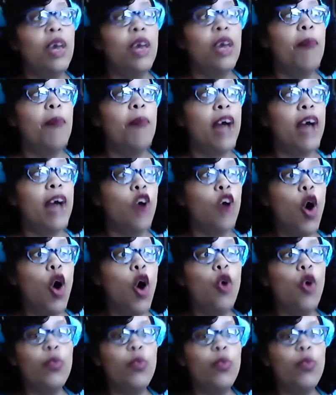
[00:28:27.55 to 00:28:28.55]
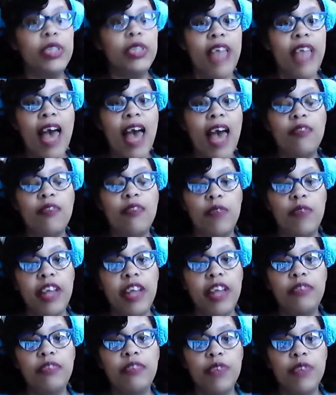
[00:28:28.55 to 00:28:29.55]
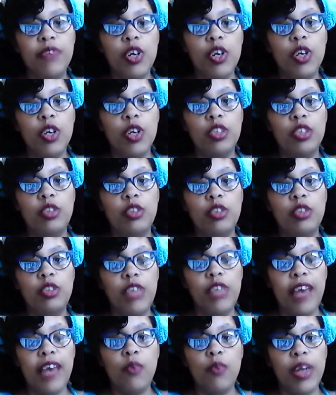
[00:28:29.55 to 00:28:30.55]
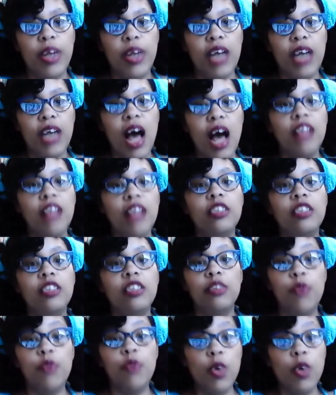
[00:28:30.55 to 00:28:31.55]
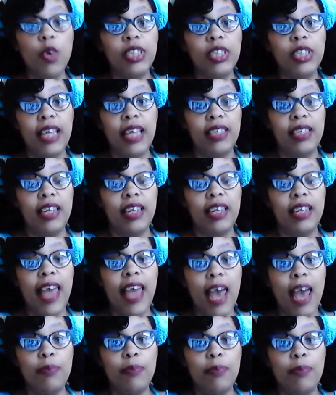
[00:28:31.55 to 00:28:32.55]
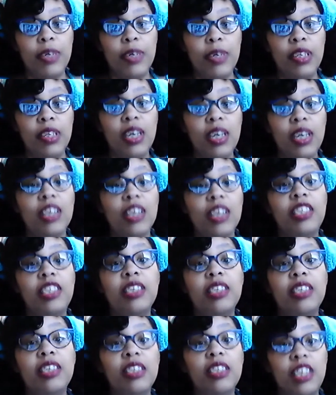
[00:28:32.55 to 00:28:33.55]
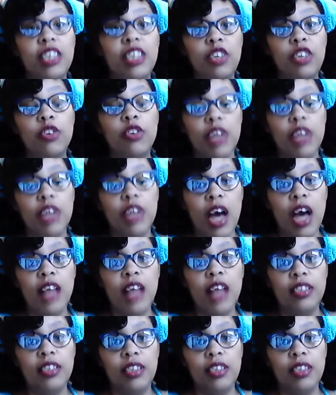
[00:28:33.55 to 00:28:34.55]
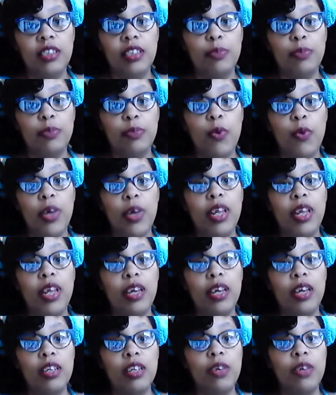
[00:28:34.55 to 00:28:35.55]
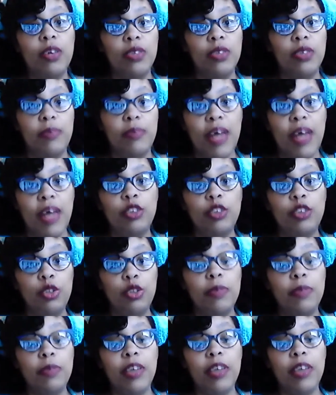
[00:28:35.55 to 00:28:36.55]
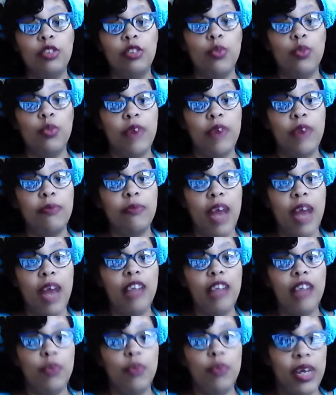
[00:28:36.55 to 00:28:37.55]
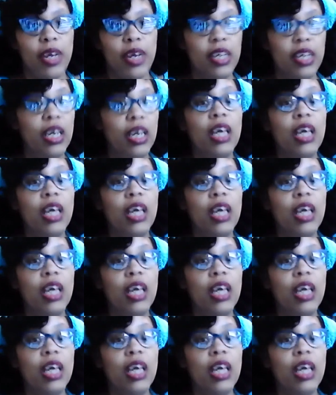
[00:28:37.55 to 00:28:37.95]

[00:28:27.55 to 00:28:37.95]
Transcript: My goal was to have it ready for her to take away to college. Of course, that didn't happen. She's a senior in college at this point and about 2 semesters away from graduating.